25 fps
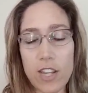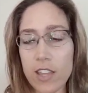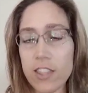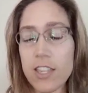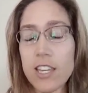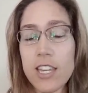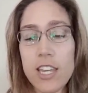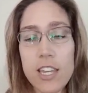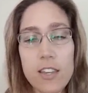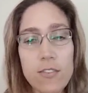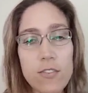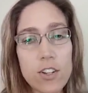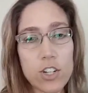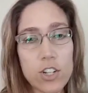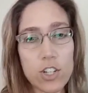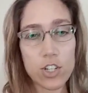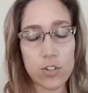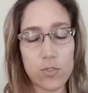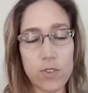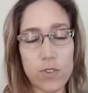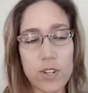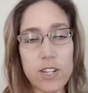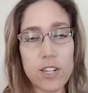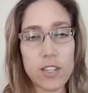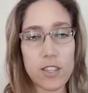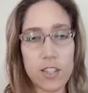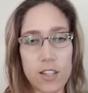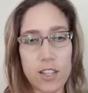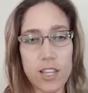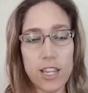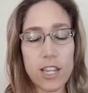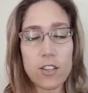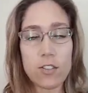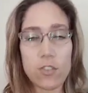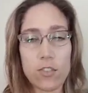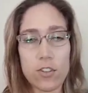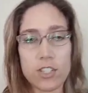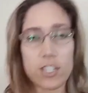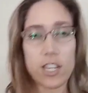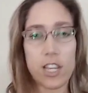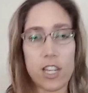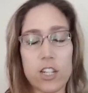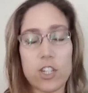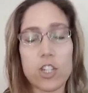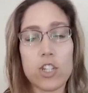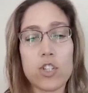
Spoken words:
I think even Sharina, the landlord, said,